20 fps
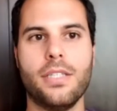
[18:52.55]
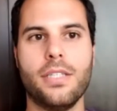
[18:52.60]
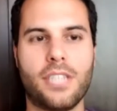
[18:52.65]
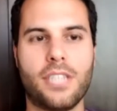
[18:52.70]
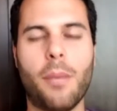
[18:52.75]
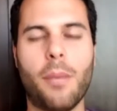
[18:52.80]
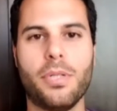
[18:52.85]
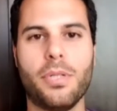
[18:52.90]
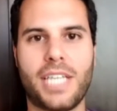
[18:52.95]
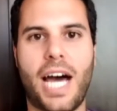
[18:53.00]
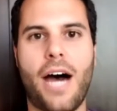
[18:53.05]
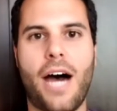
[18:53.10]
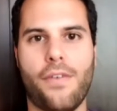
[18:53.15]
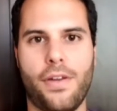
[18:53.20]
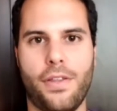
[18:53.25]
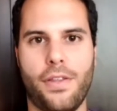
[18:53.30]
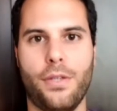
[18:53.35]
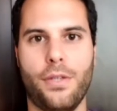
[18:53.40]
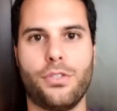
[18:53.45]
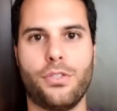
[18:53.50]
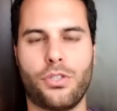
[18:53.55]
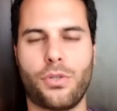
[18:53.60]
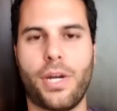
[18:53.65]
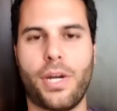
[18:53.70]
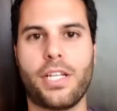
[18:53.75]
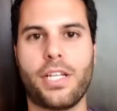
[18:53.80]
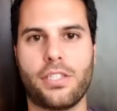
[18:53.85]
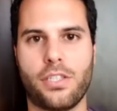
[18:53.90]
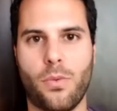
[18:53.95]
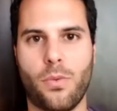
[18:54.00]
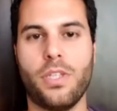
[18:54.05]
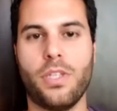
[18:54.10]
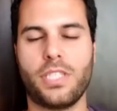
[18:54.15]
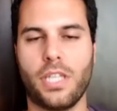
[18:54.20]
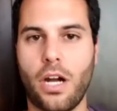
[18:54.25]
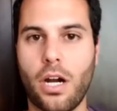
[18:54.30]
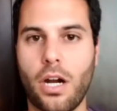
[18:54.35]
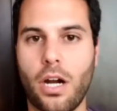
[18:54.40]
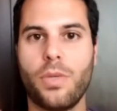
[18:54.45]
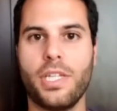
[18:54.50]
double down on those strengths, the ones
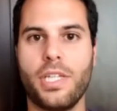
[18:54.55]
that are